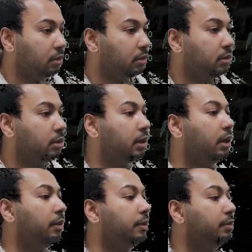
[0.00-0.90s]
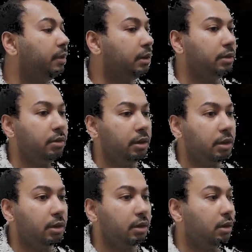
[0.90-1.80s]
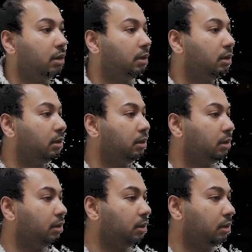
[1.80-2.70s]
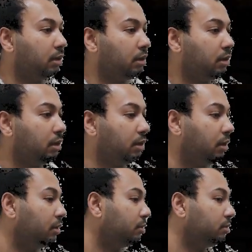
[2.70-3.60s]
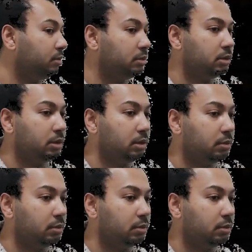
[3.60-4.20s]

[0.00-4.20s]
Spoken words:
So tab inventory, I don't see